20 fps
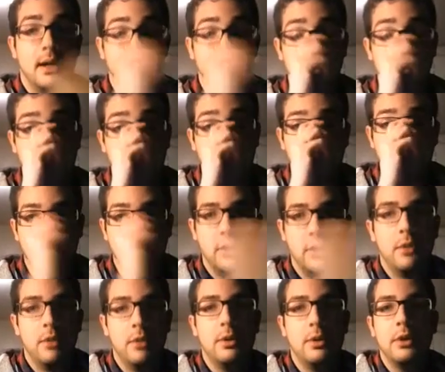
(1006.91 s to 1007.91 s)
You never
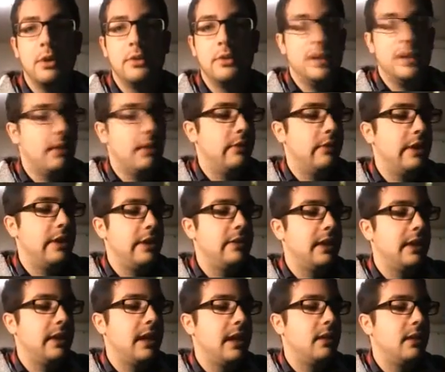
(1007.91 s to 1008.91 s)
know when you'll see that race
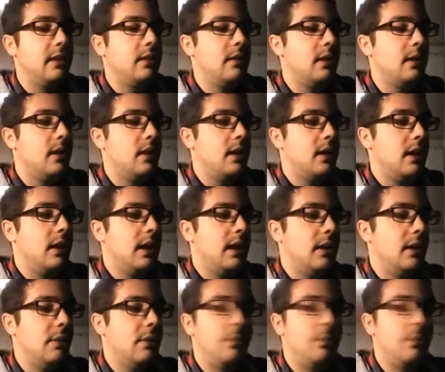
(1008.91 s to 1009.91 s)
again,
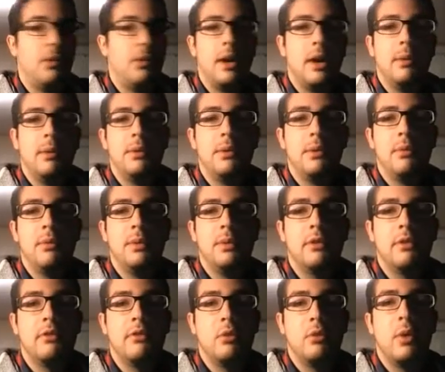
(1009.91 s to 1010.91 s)
but it probably won't be here
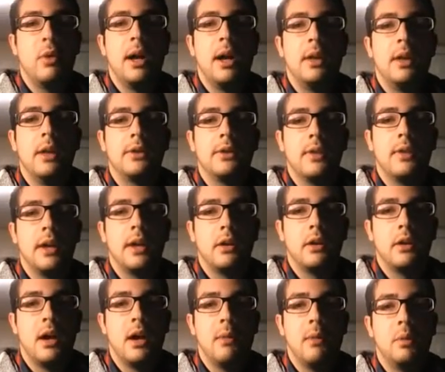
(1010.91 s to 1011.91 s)
for a while. It's not a
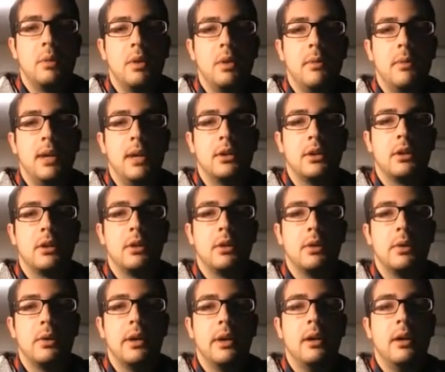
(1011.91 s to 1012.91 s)
common one in Magic
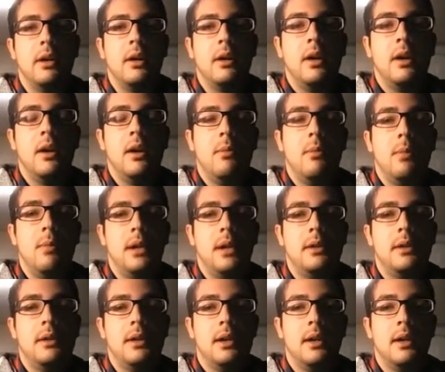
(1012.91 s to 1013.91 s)
lore,
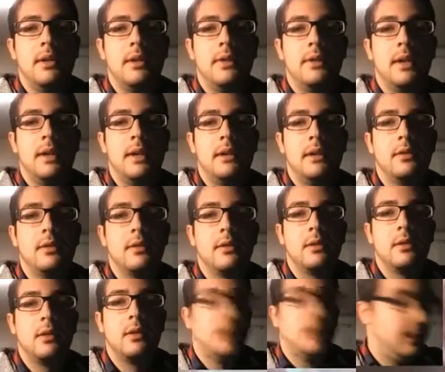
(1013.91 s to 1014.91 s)
but it's a nice
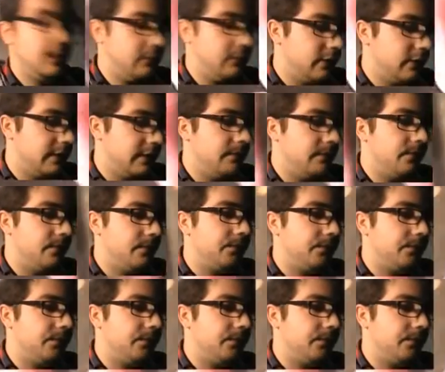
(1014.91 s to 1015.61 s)
foil.